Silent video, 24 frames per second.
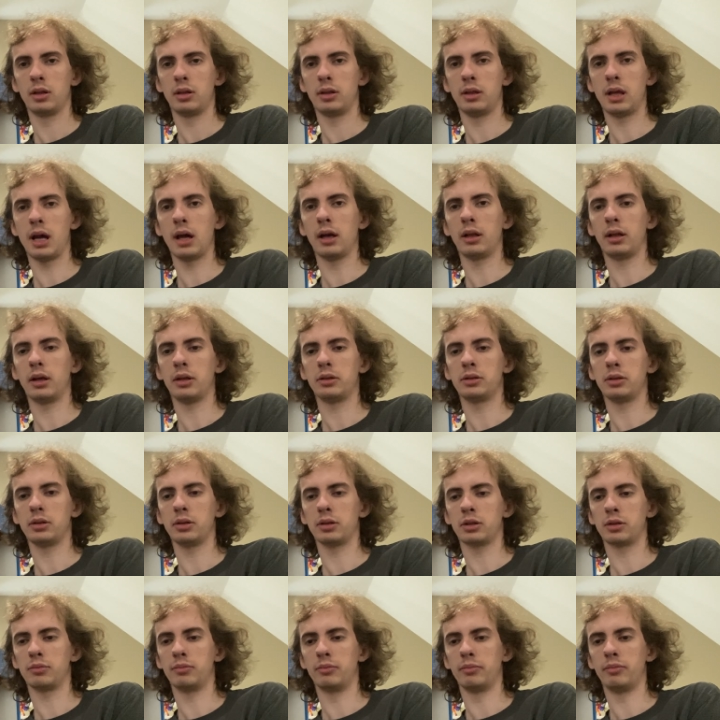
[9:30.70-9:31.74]
that actually
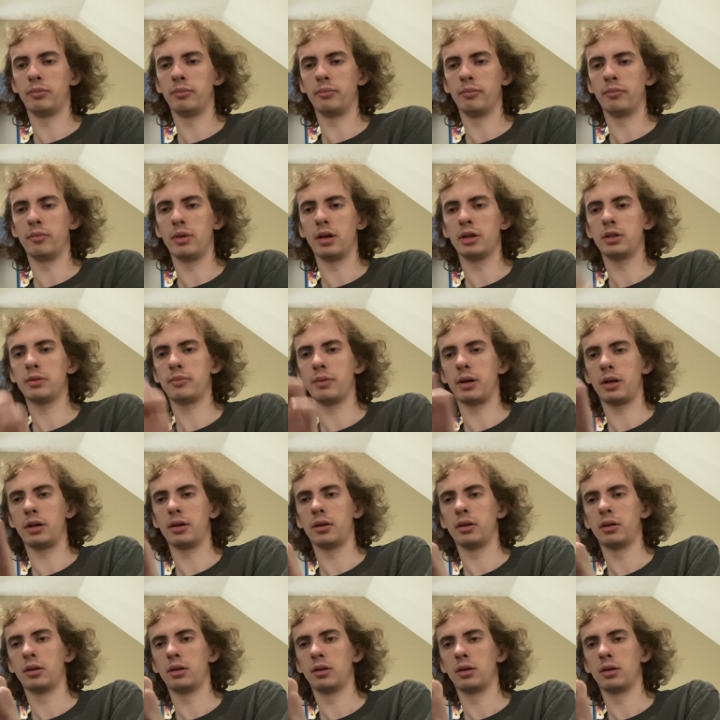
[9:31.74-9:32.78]
looks much better.